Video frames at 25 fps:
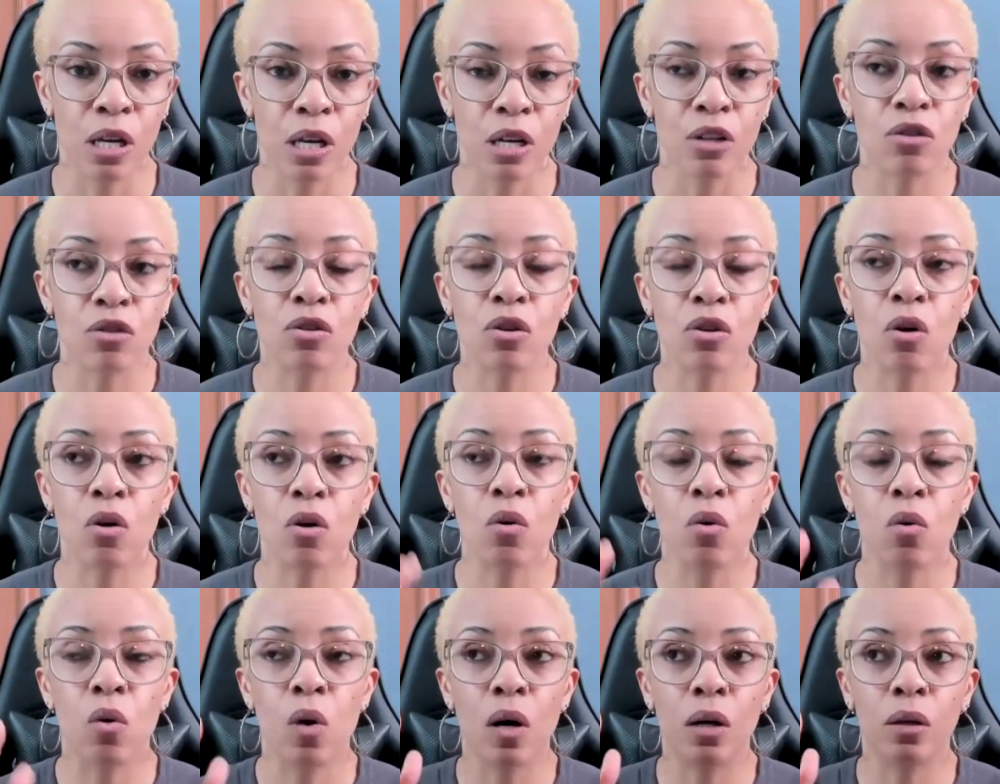
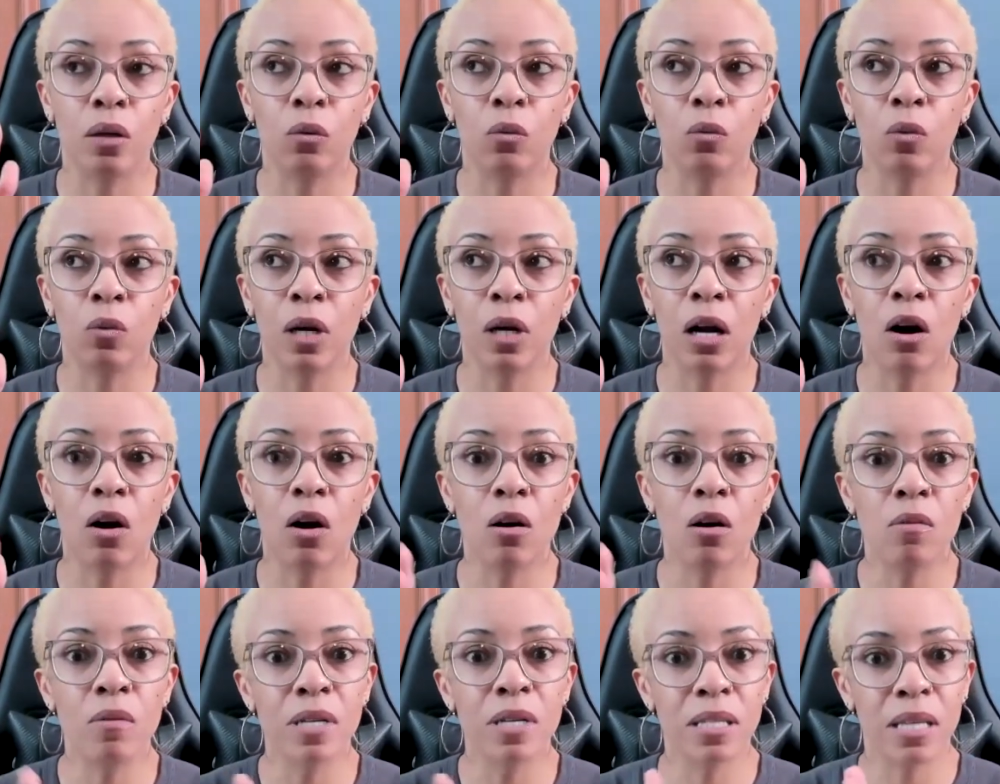So, what I
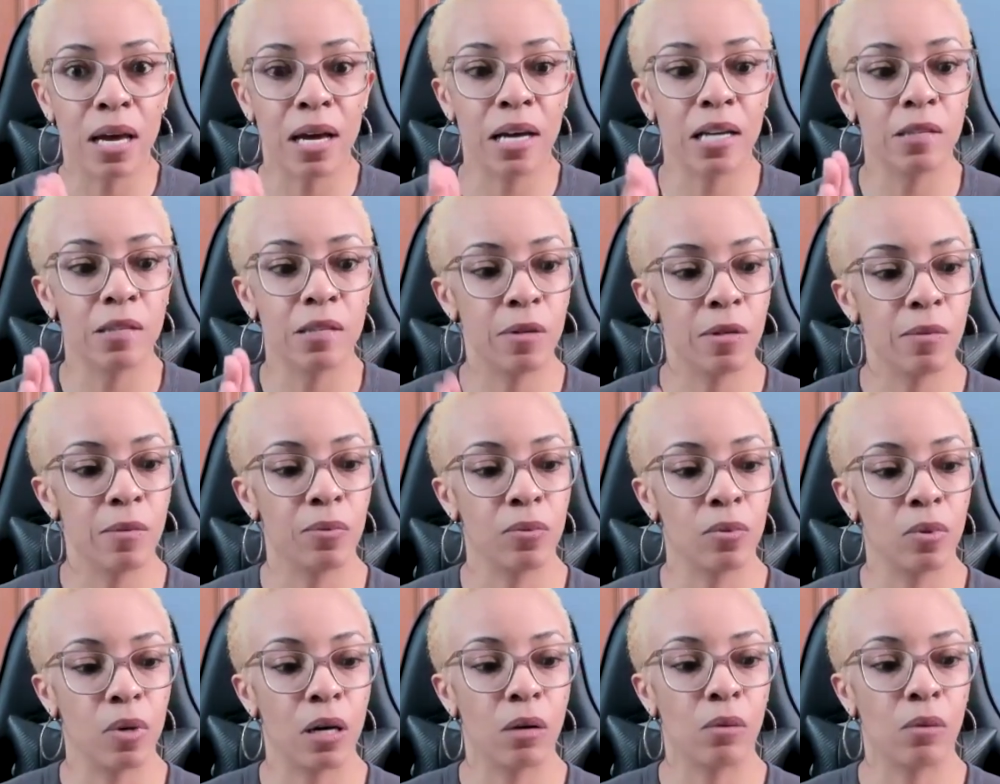always ask
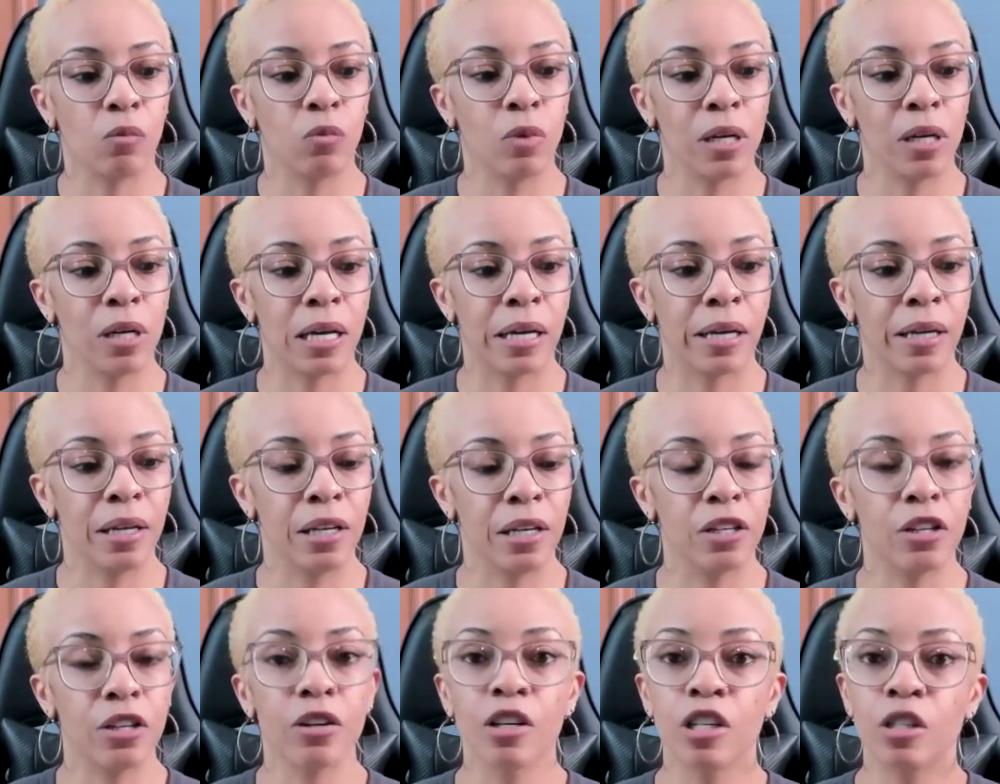people, or uh, what I
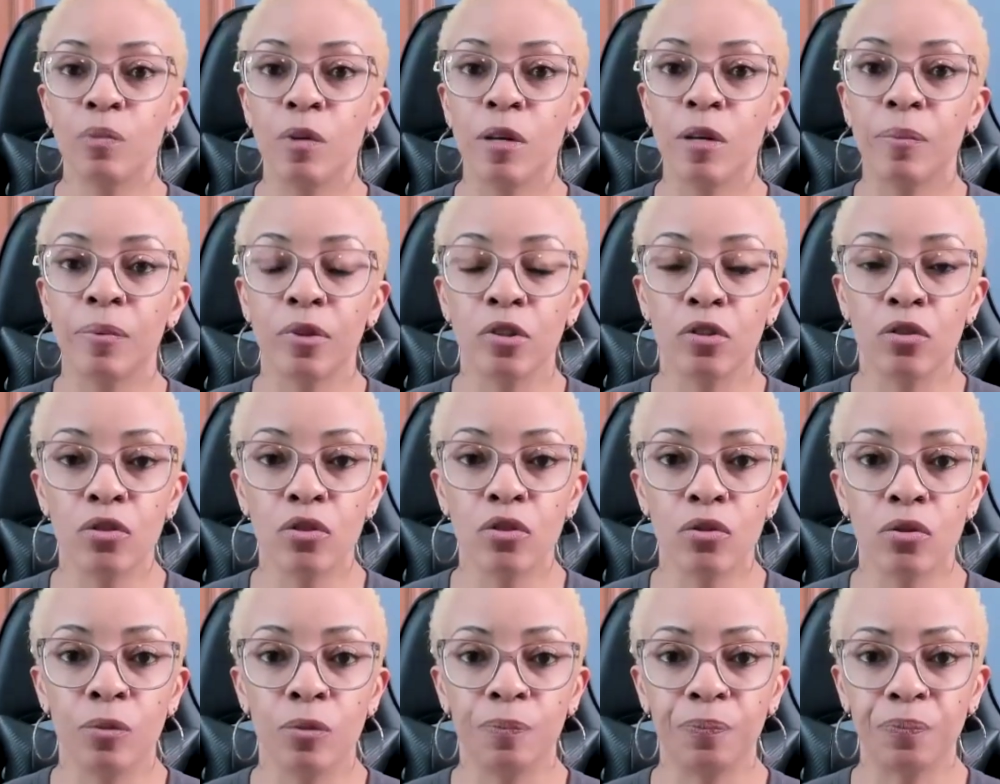encourage people to
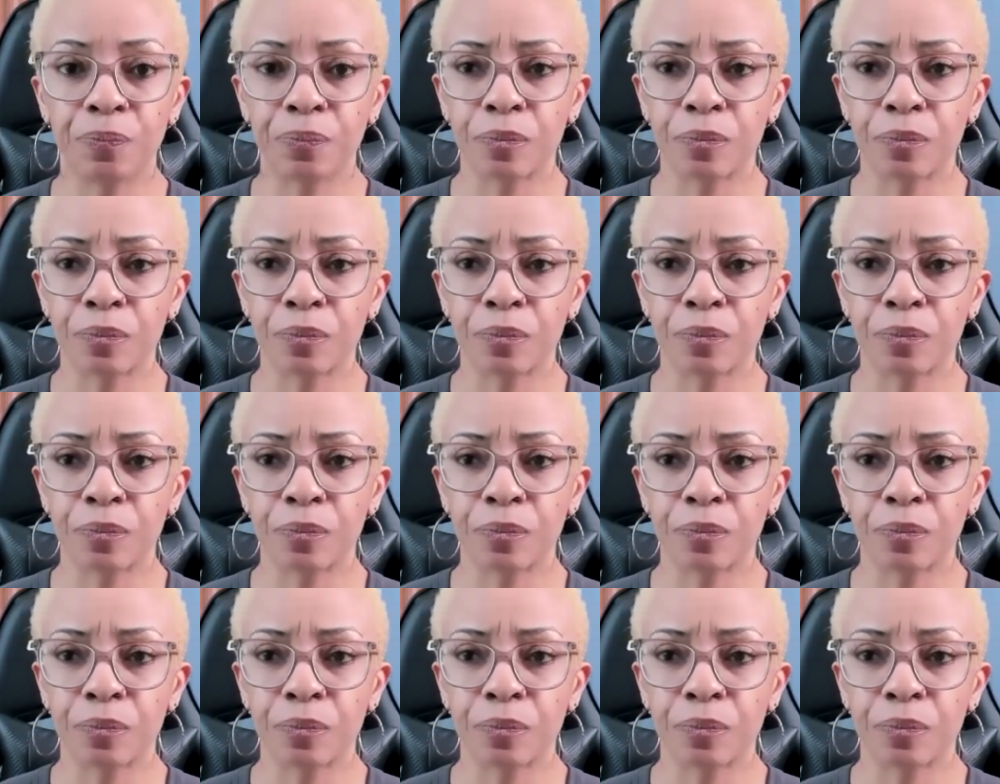do,